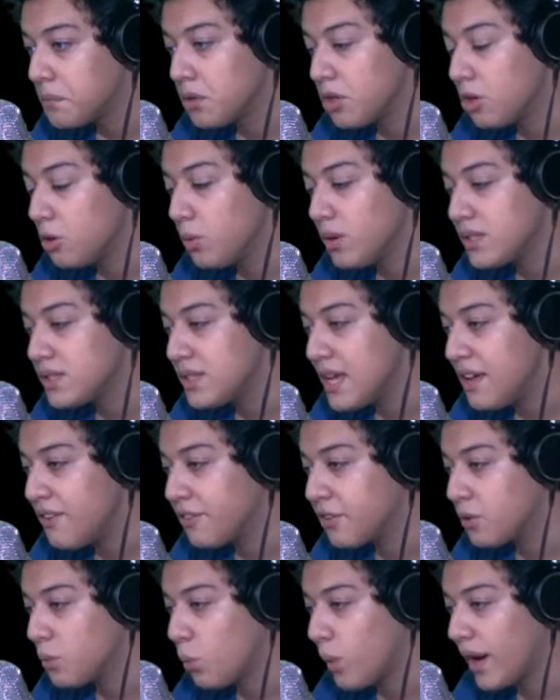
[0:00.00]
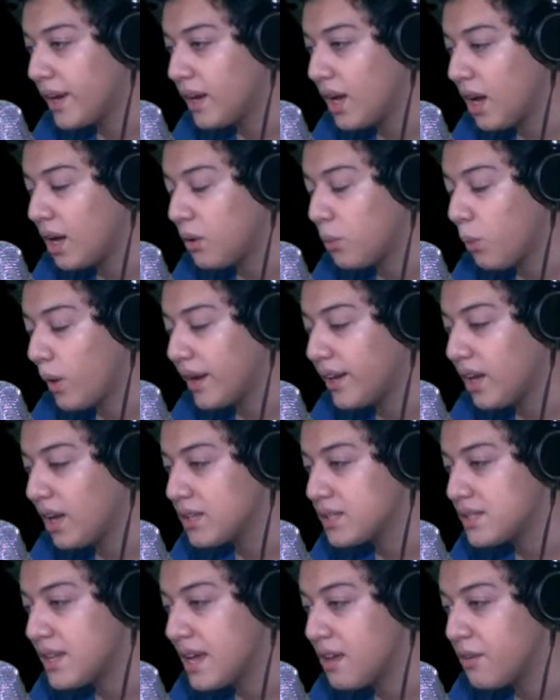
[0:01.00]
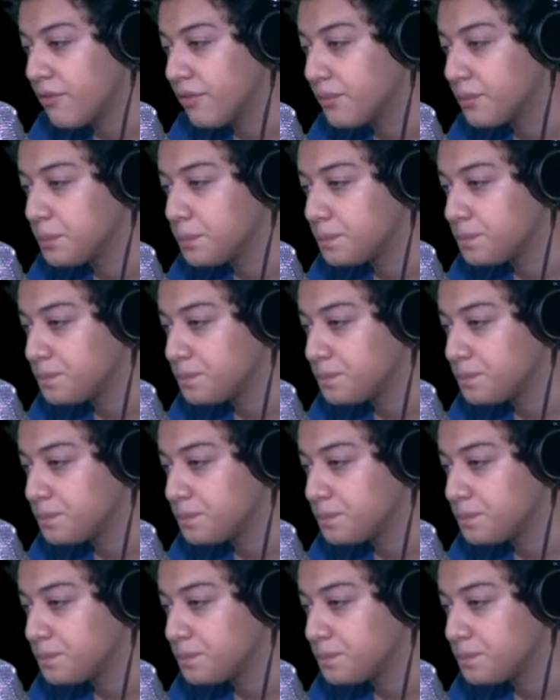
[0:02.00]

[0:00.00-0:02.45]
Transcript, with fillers: You know what? Save. Why not? Why not save?